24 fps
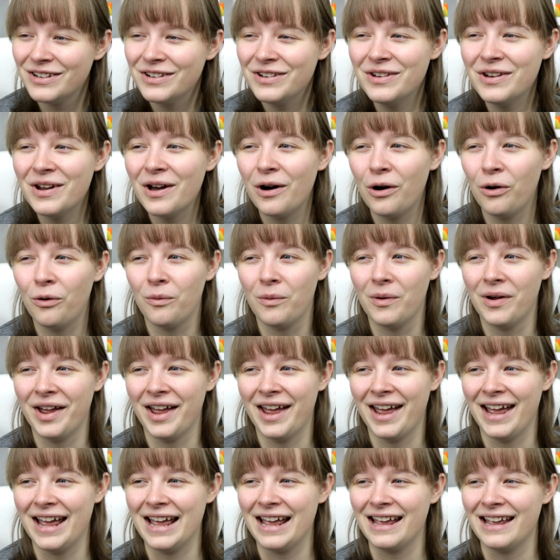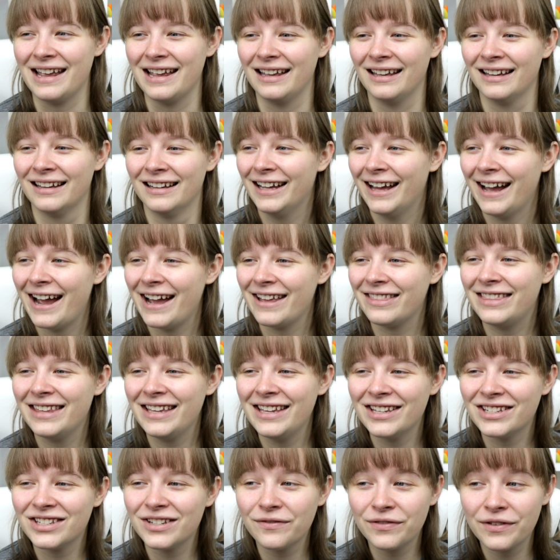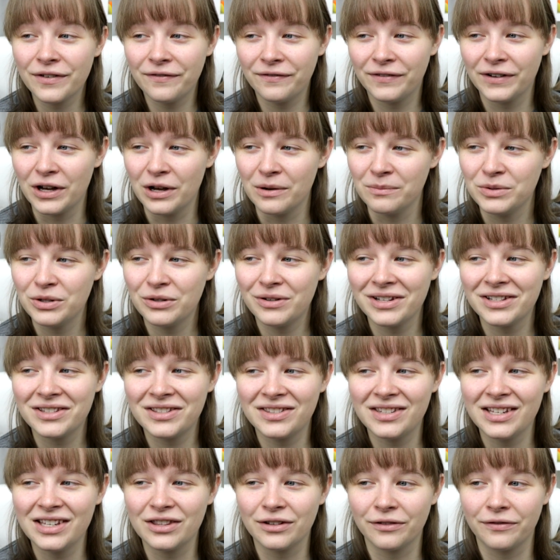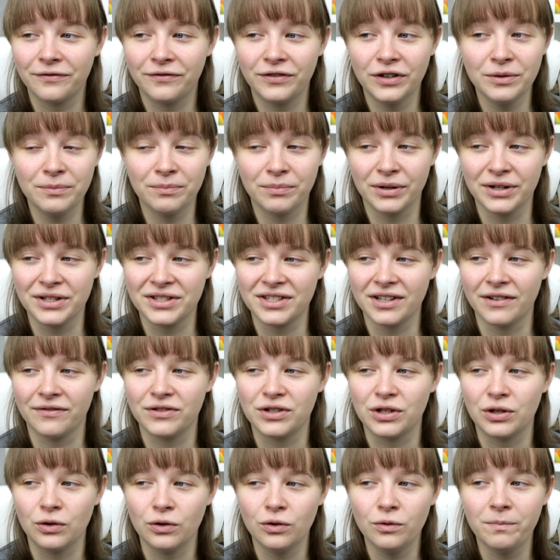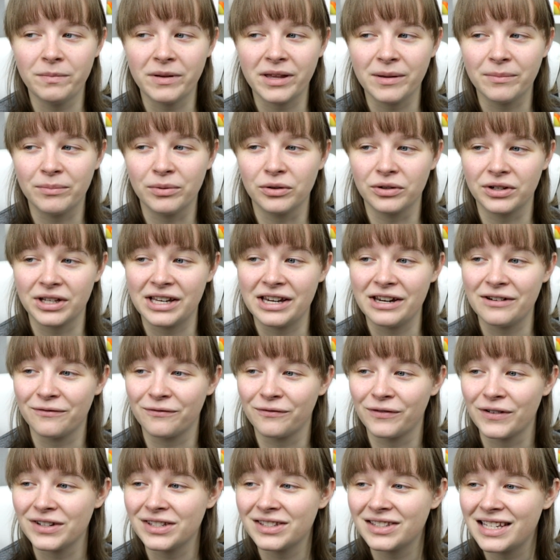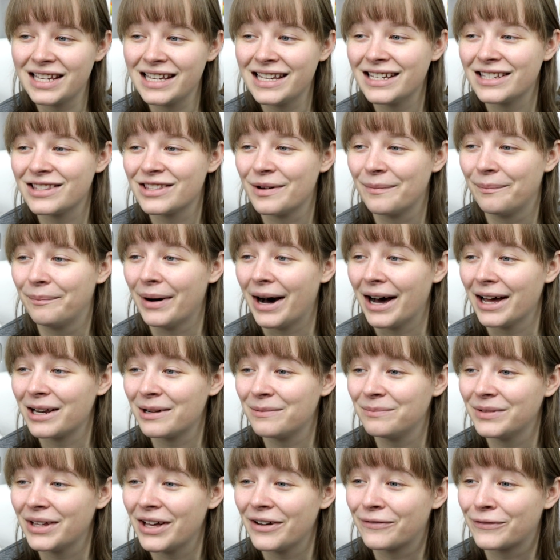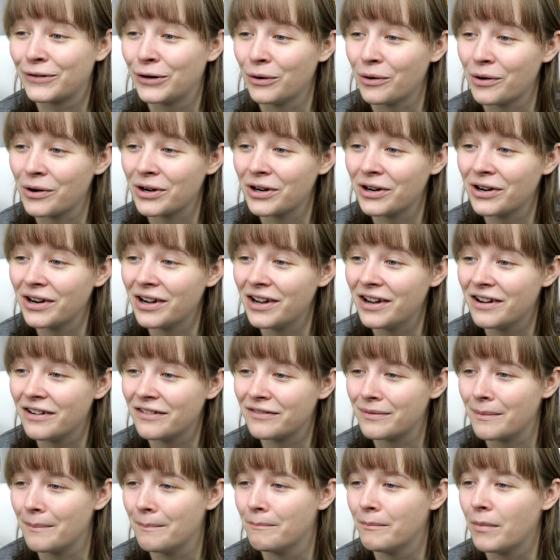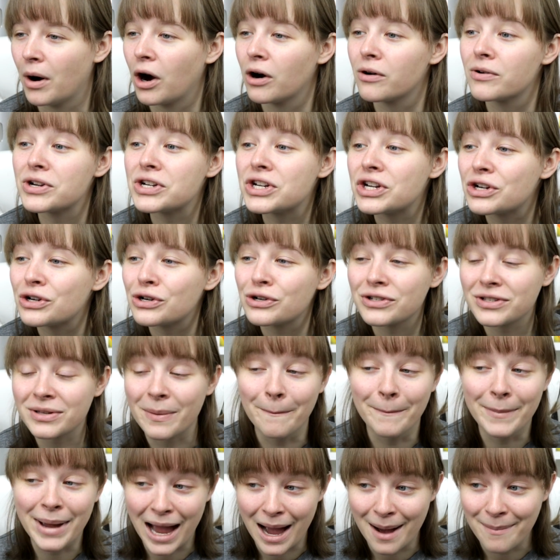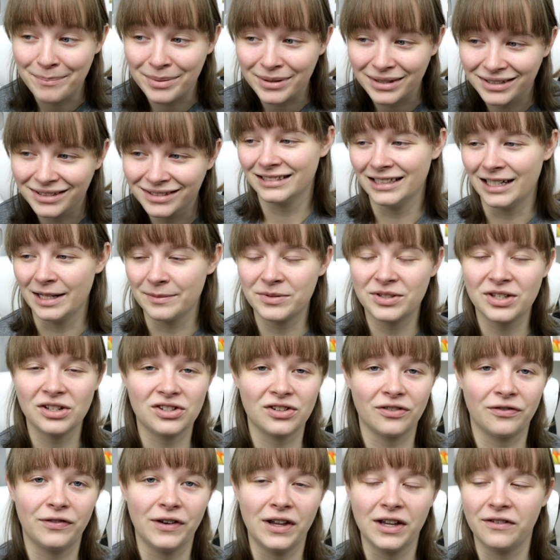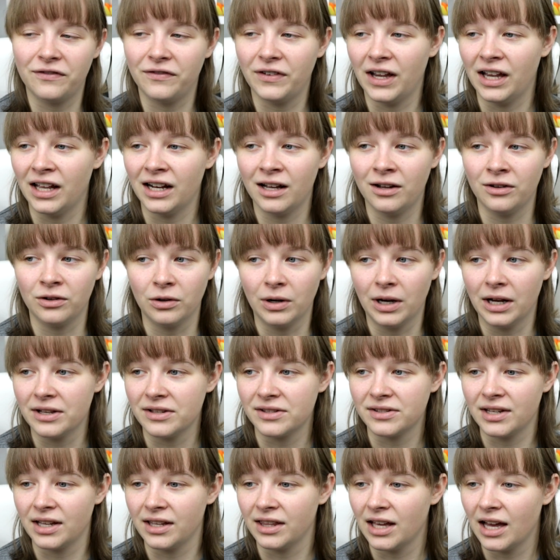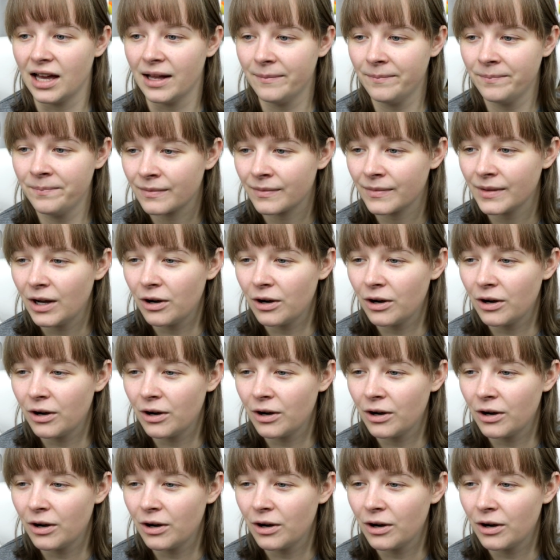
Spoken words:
No way. At the end of the film, you can see the footprints of two people getting frisky in the bottom left corner of Marauder's map. I'm such a fake fan, I don't know how to say that.